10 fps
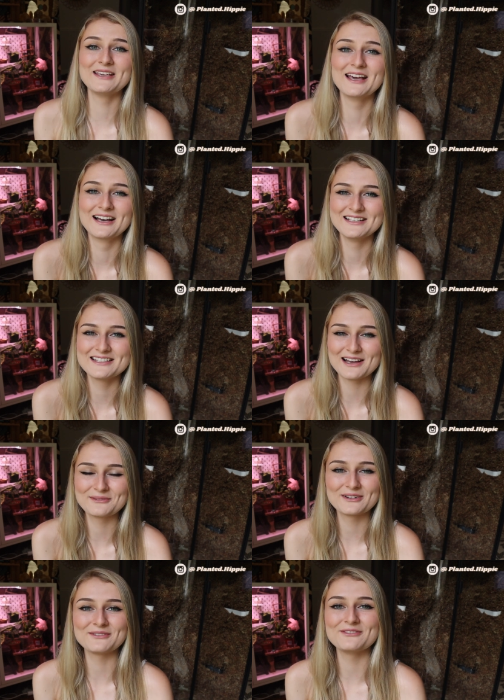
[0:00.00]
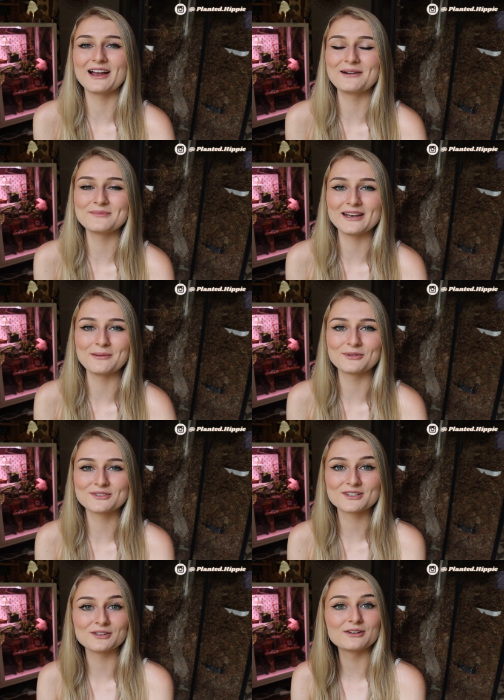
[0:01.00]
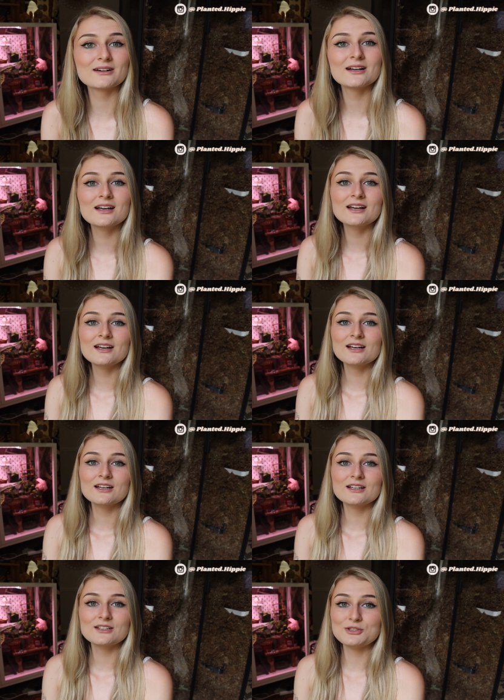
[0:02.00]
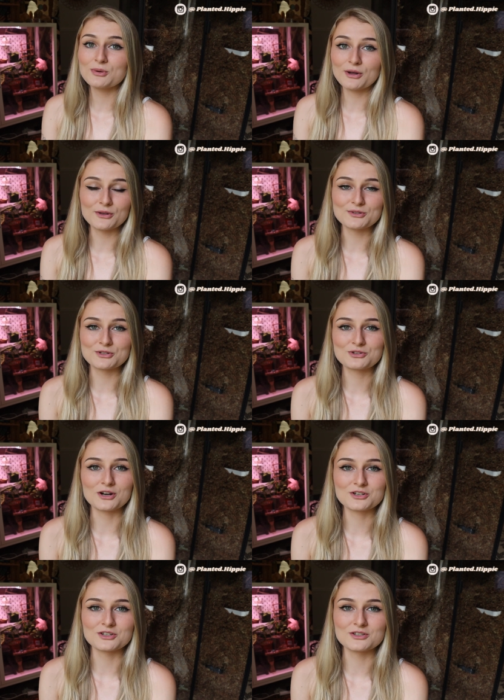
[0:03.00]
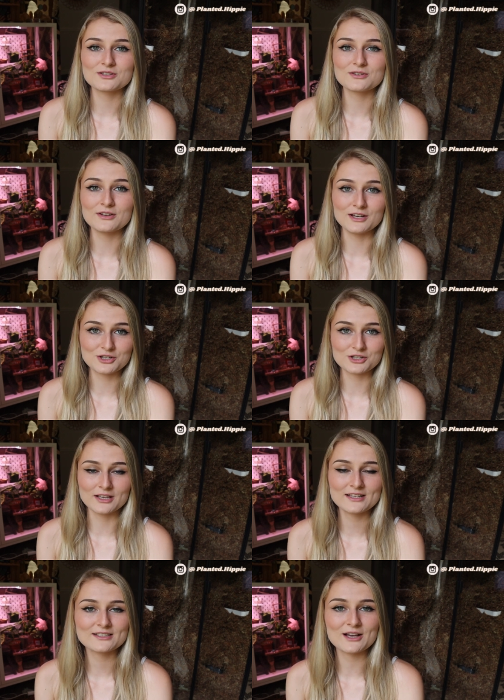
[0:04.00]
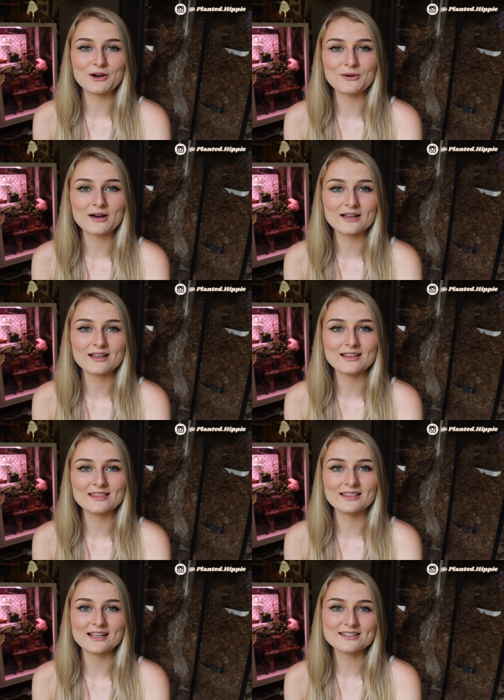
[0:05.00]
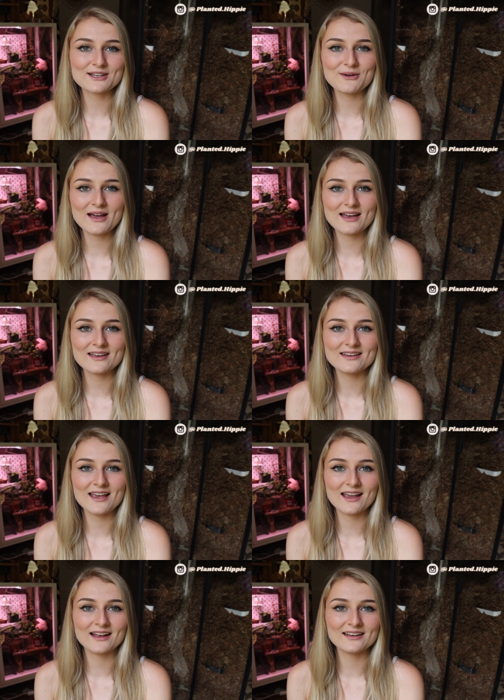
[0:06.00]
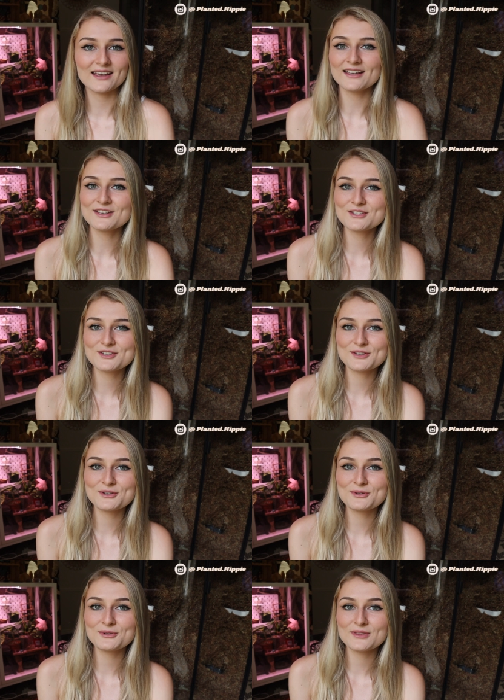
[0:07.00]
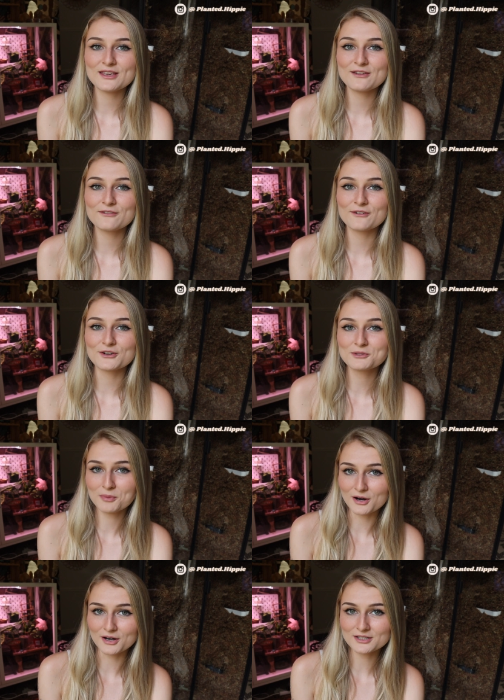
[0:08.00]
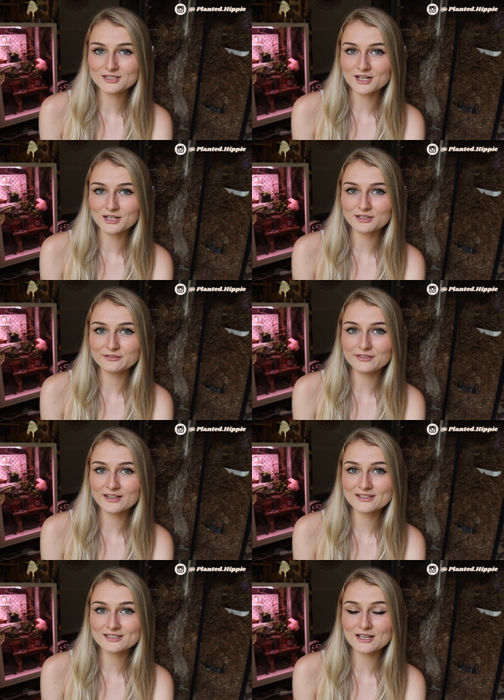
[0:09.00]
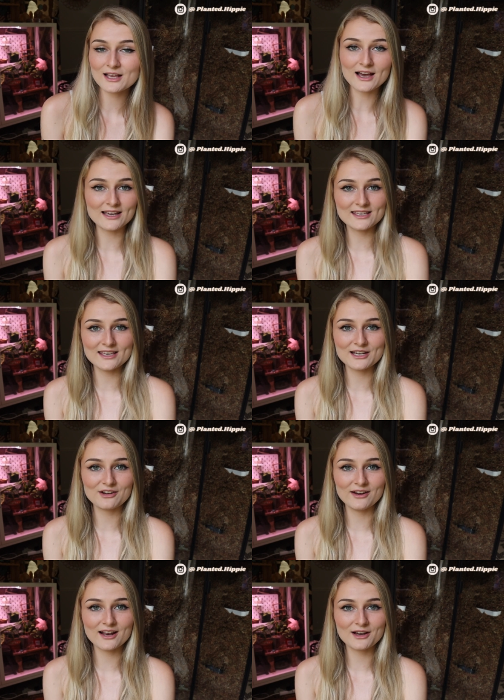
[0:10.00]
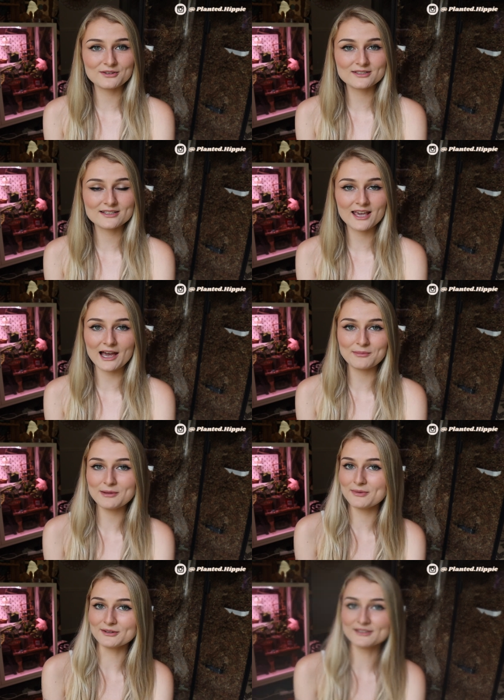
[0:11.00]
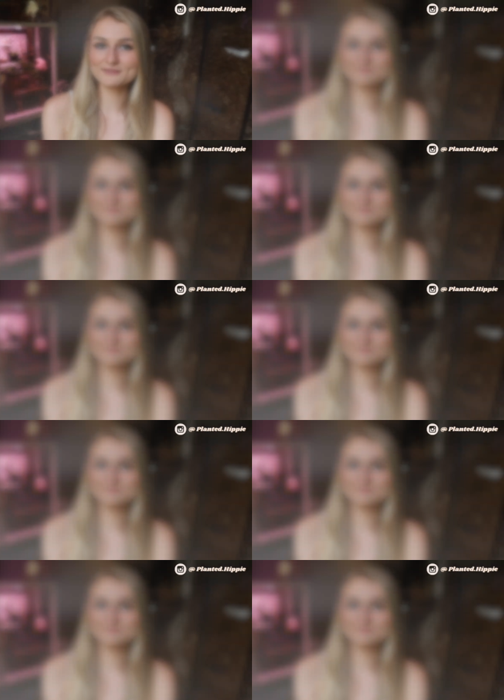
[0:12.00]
because I would have not been able to do all those instructions initially so let's go ahead and get into the first part of this IKEA greenhouse cabinet build.